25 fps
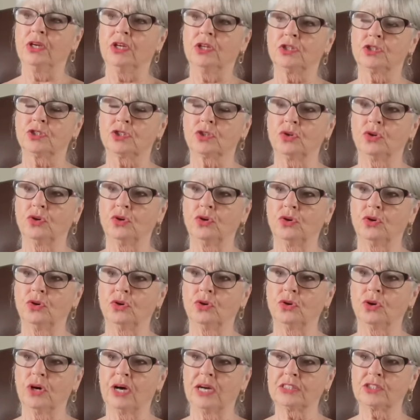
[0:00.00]

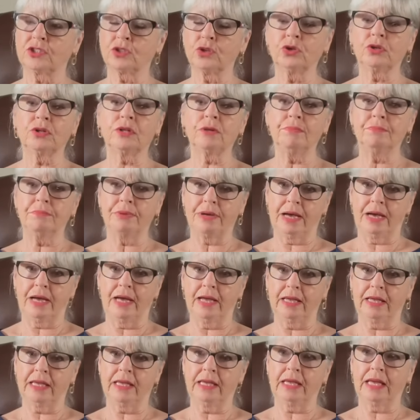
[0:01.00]
So I took them
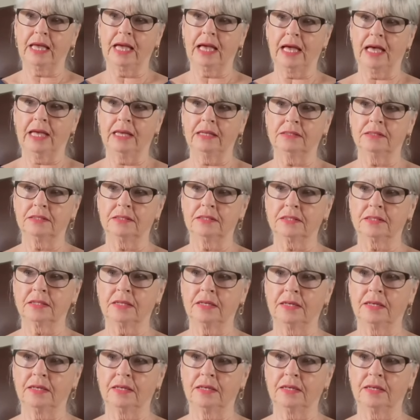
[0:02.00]
back and